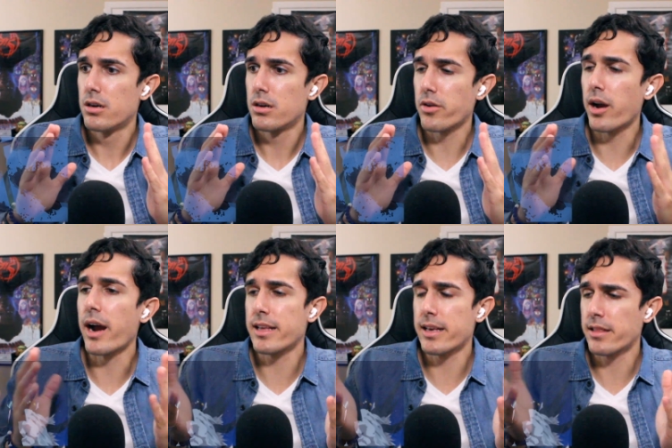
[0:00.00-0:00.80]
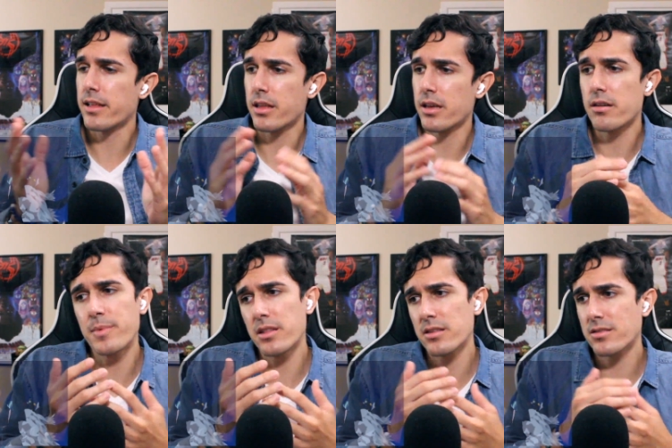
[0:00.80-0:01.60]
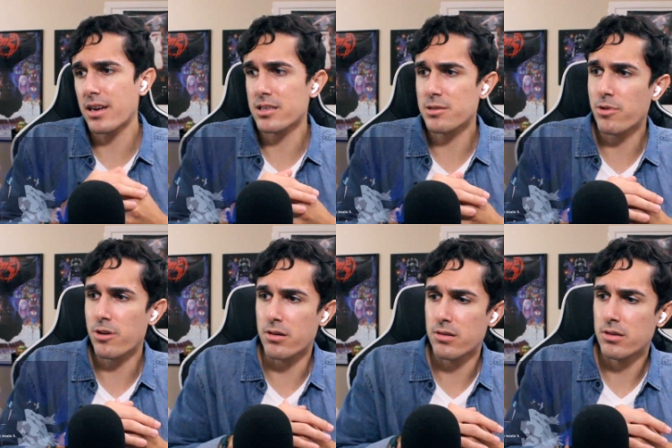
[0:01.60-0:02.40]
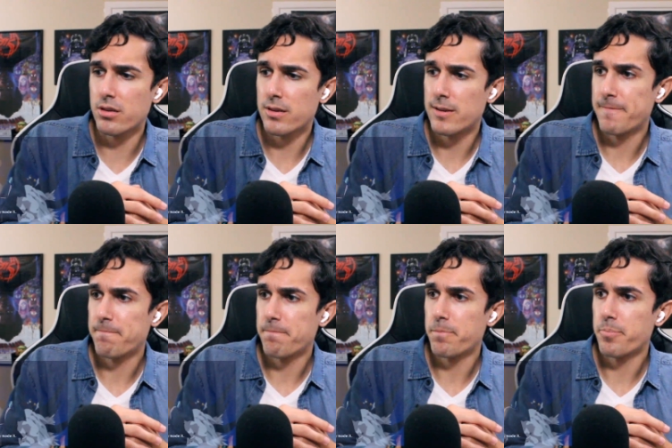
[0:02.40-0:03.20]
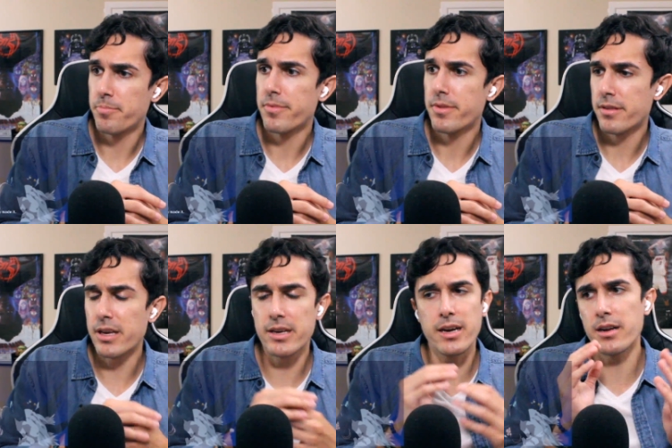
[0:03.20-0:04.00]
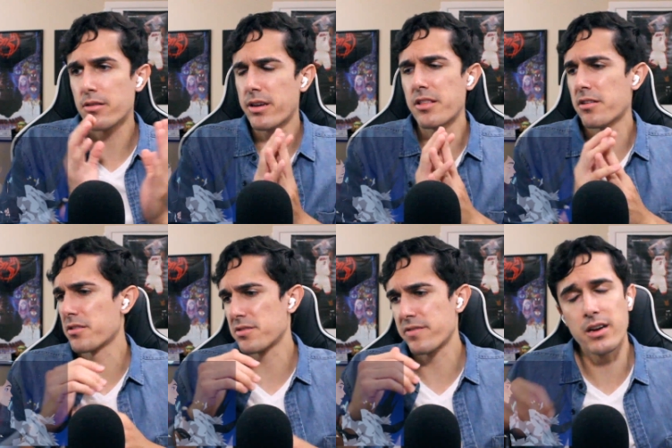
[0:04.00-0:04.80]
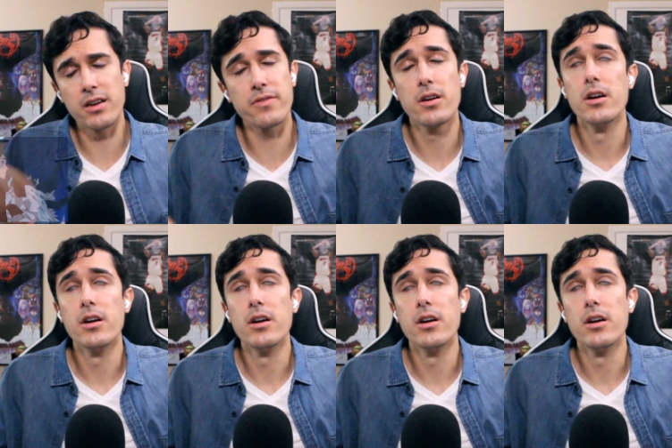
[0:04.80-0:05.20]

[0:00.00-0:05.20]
They're hiding in the thing. I mean, that's kind of smart. Thank God. Okay, they're going to survive.